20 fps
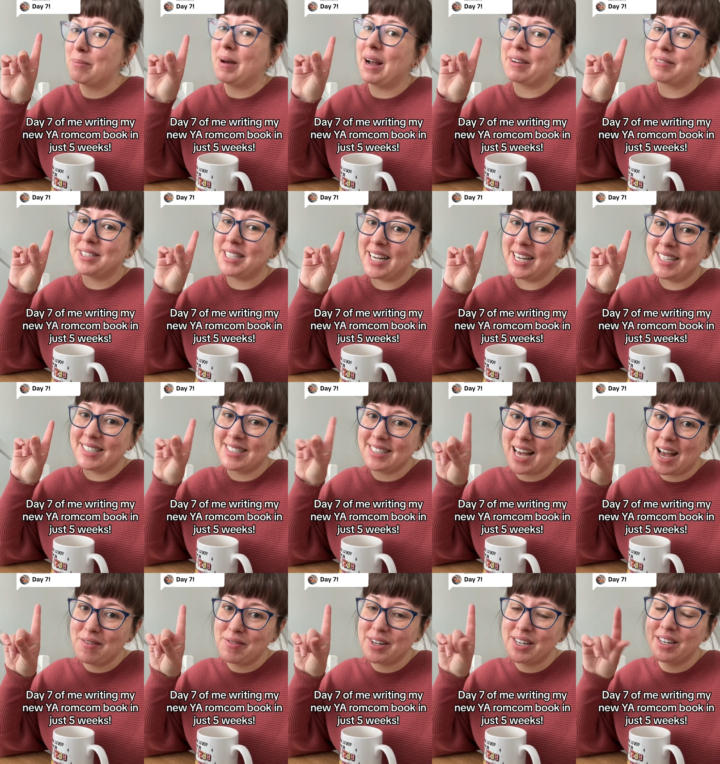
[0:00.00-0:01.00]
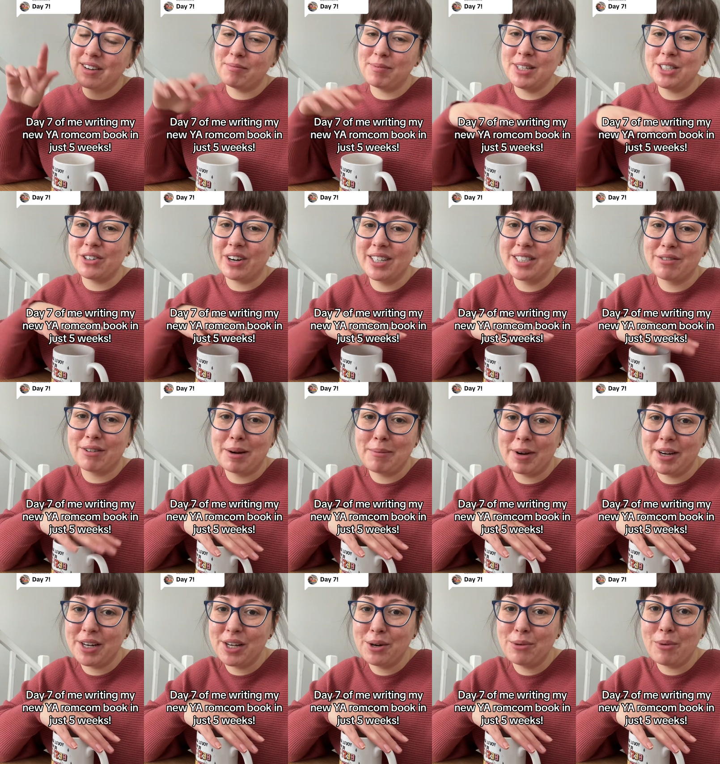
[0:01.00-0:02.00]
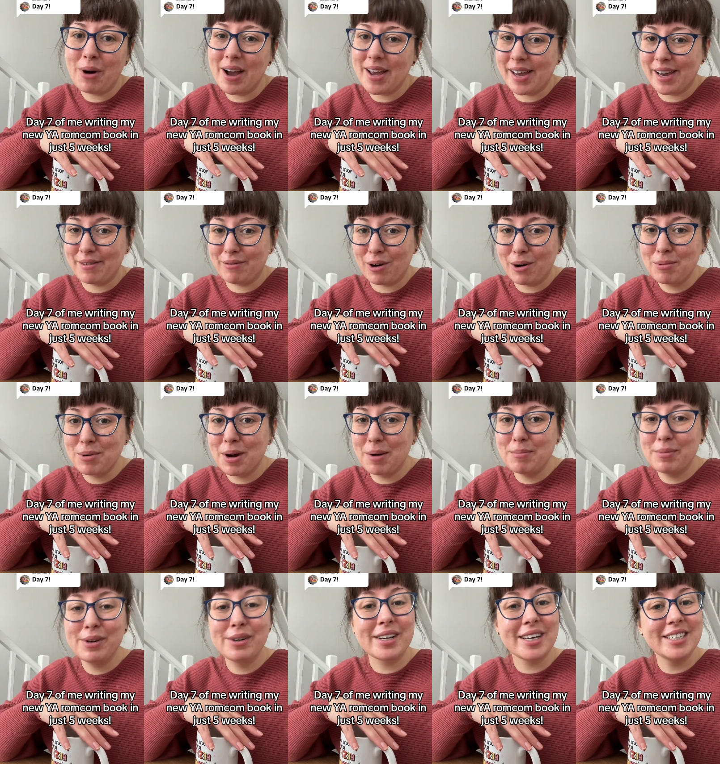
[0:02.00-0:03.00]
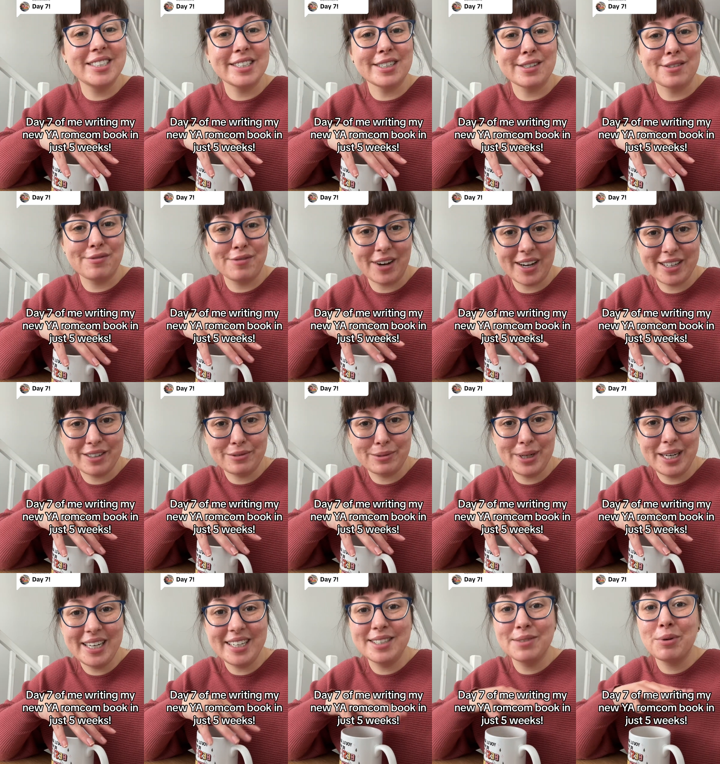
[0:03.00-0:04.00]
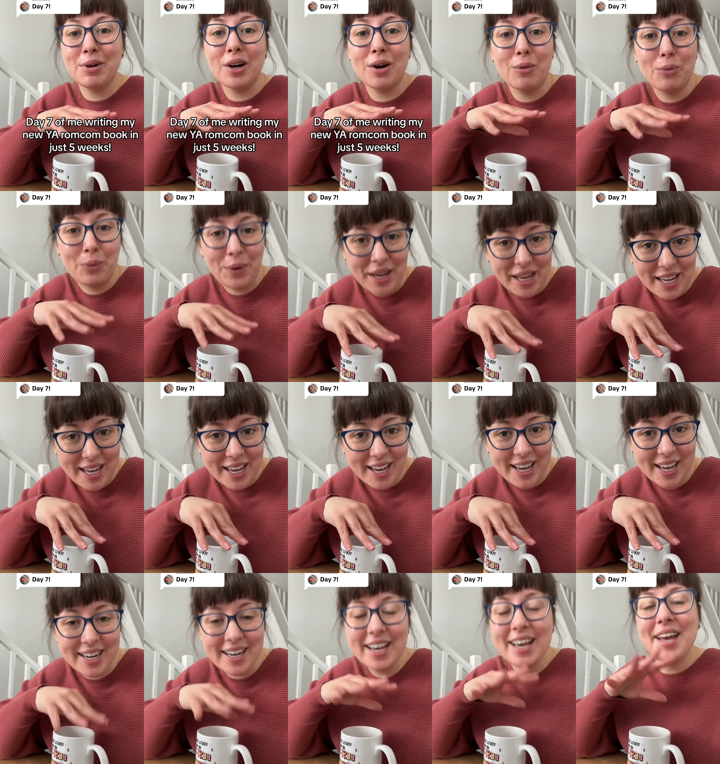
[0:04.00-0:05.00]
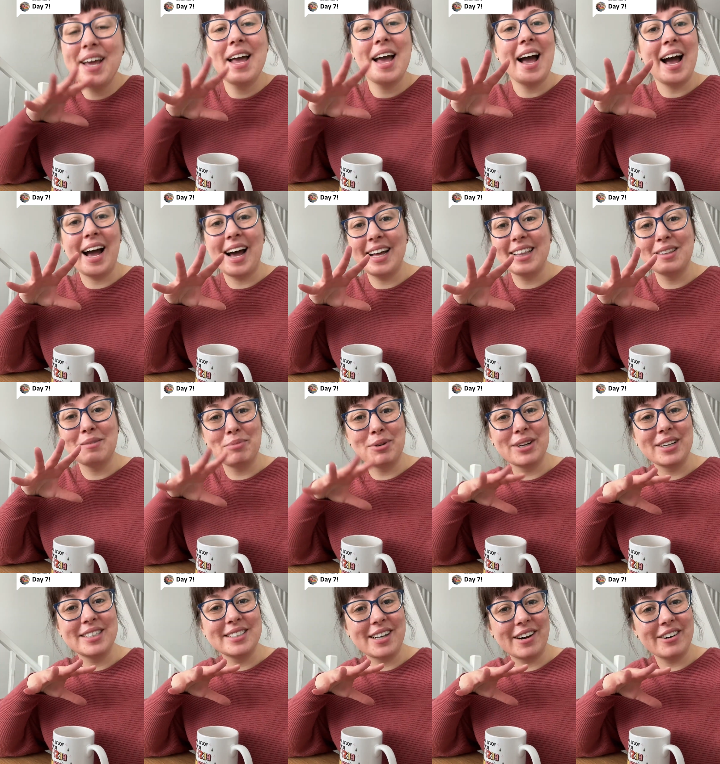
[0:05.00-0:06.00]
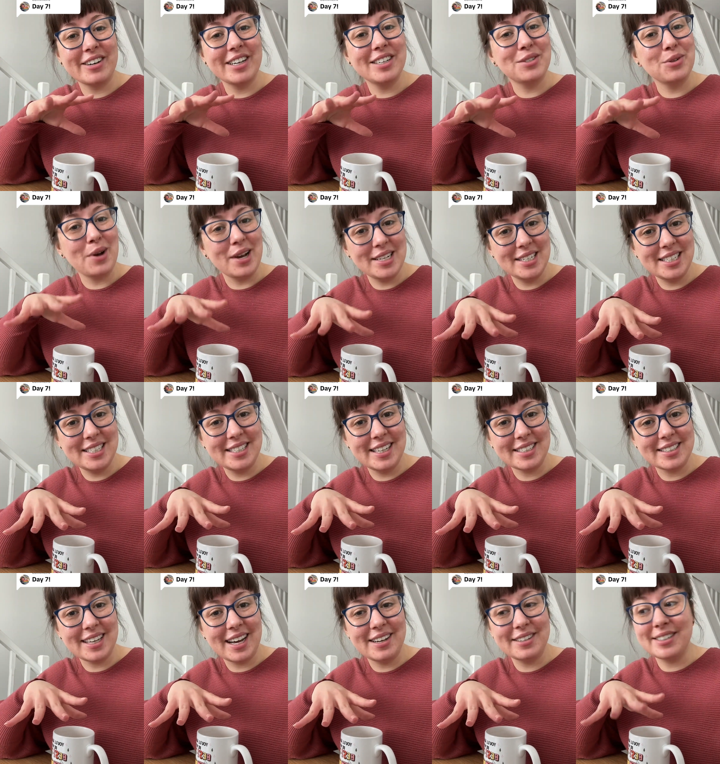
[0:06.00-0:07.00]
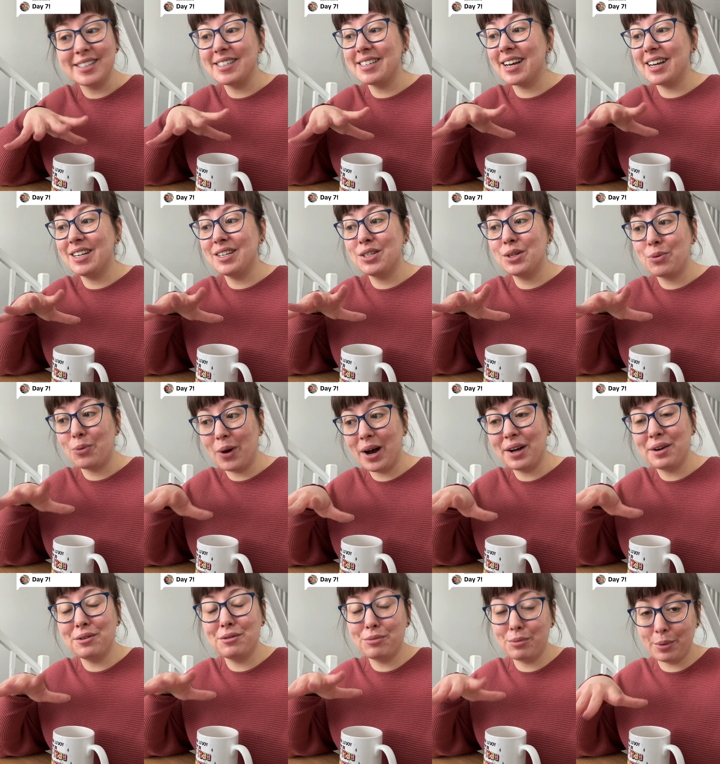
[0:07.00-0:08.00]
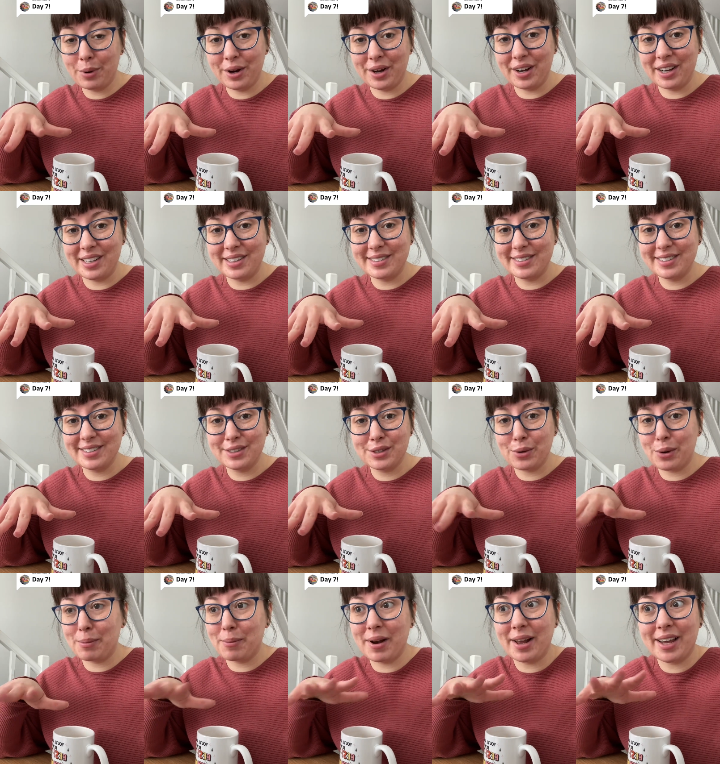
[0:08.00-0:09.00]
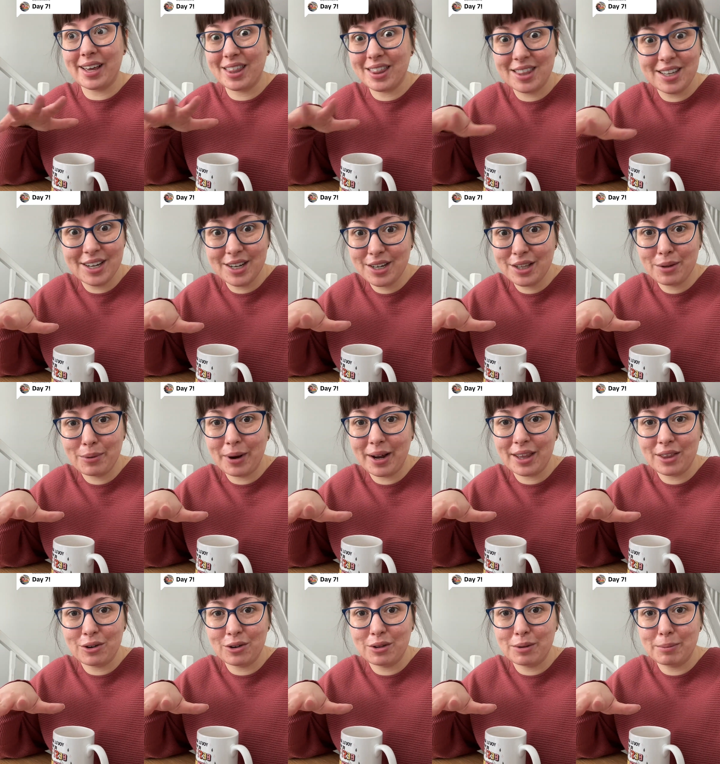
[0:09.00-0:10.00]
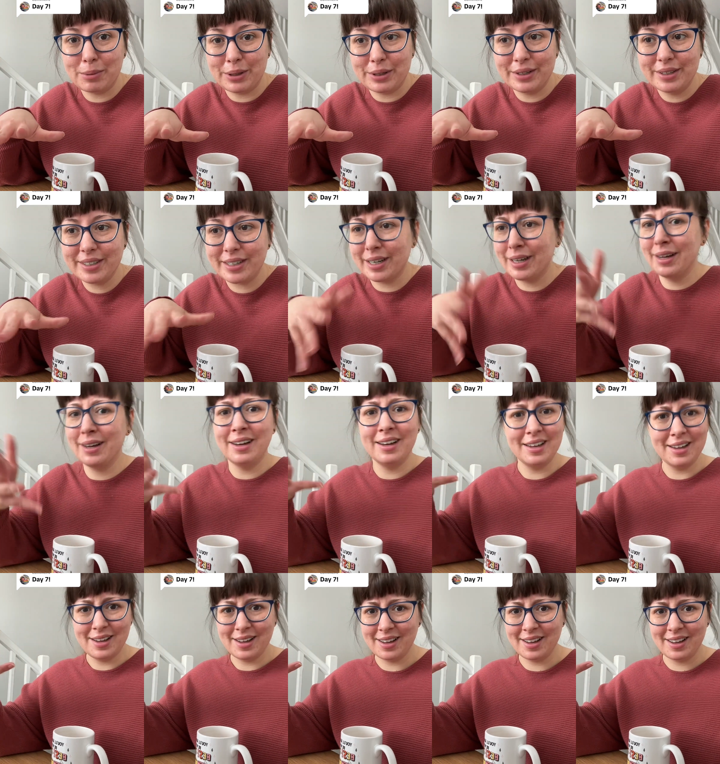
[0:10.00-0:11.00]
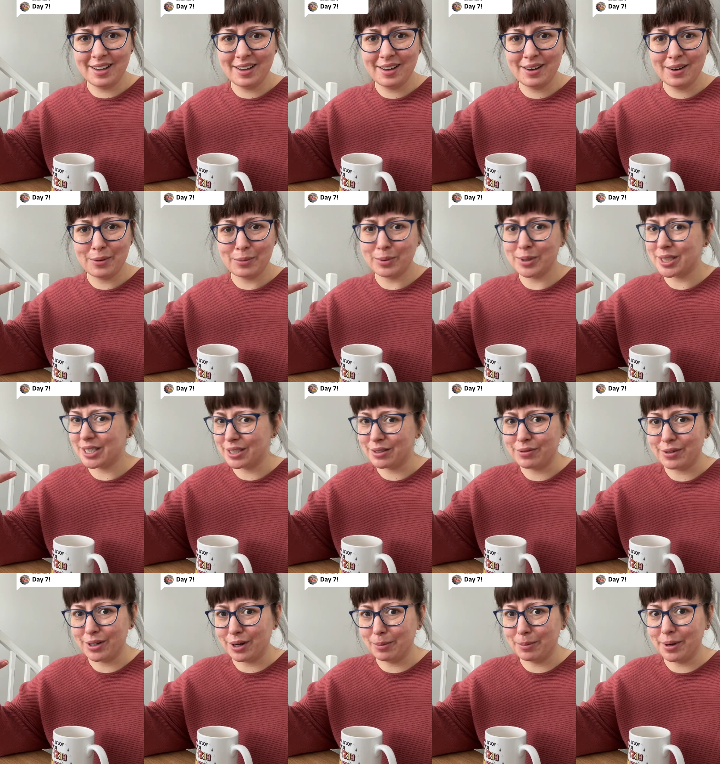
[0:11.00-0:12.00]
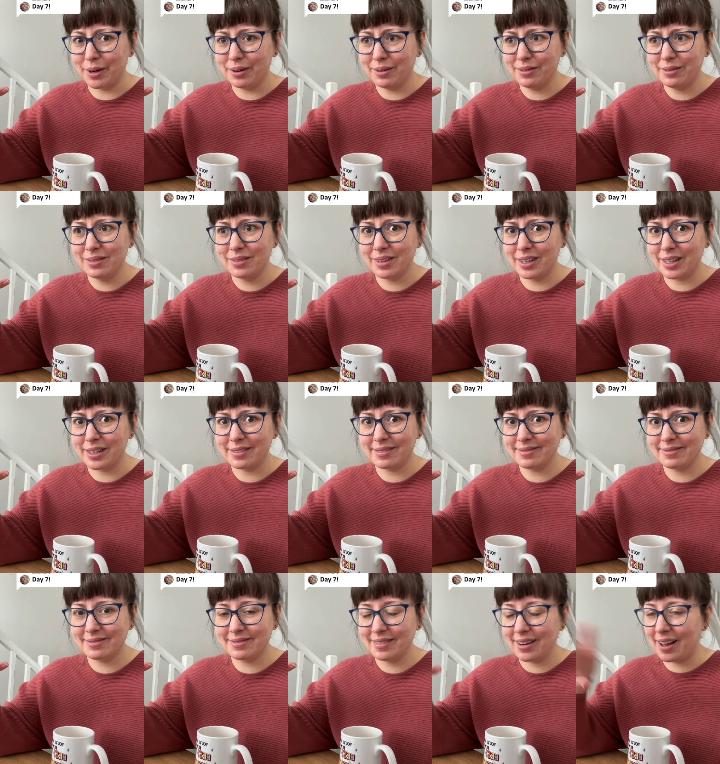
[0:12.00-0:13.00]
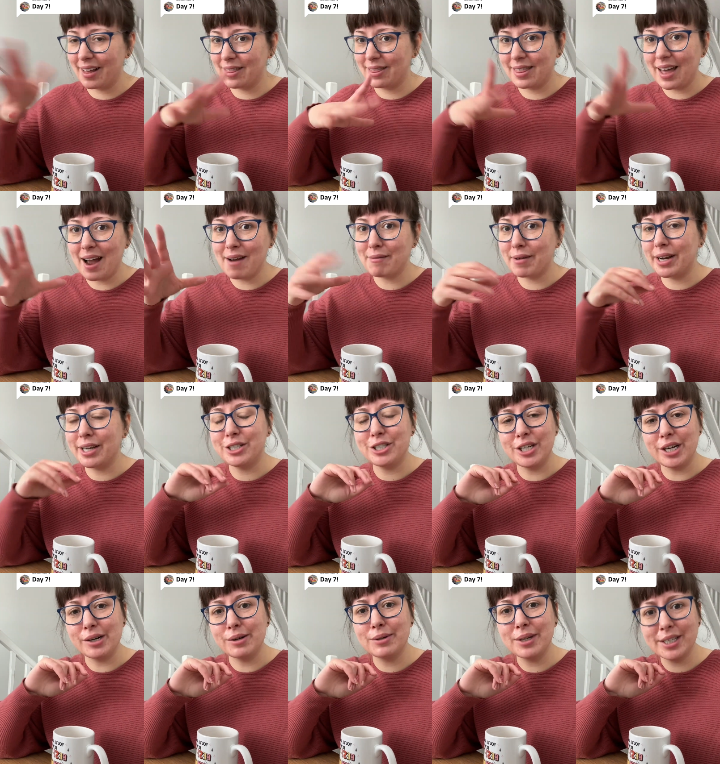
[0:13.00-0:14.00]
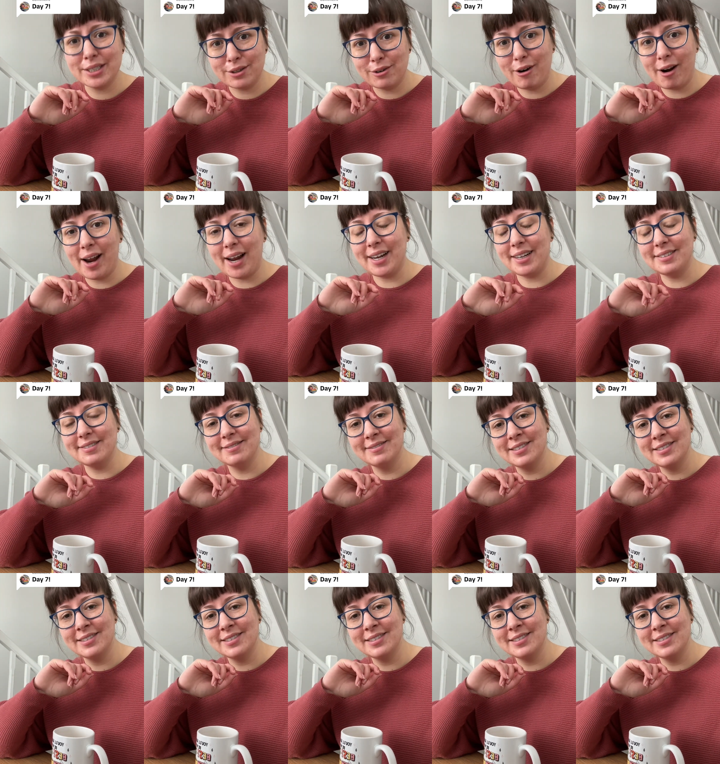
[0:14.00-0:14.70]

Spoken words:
back for day 7 of me trying to write my new YA rom-com book in just 5 weeks. We're a week in and the book is currently at 26,012 words. So I'm like a third of the way through the book, which is phenomenal. Like, that ratio is great.